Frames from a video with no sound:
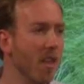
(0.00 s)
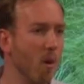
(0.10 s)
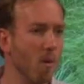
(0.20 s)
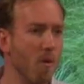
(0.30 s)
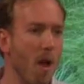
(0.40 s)

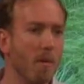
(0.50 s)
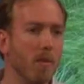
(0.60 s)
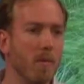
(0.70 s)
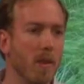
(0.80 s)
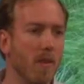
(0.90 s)
there will
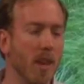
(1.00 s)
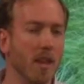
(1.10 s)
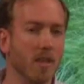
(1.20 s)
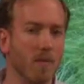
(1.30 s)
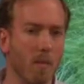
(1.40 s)
probably be
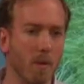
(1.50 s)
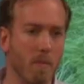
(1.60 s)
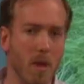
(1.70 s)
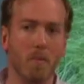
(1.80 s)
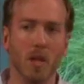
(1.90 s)
things from the
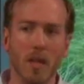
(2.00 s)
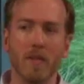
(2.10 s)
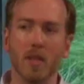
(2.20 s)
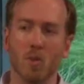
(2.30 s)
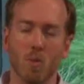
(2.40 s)
people
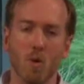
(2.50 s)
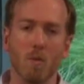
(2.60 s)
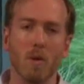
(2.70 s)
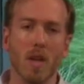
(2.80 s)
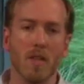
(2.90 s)
in this
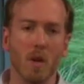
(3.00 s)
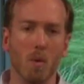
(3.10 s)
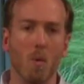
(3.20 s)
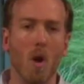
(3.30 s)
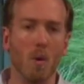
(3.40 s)
room that
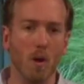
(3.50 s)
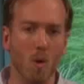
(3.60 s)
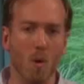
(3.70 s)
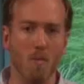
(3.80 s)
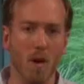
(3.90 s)
we'll want to
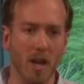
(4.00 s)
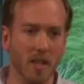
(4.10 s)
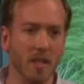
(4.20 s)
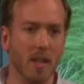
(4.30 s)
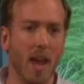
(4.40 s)
incorporate
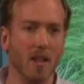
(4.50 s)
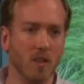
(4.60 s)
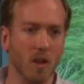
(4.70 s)
into that.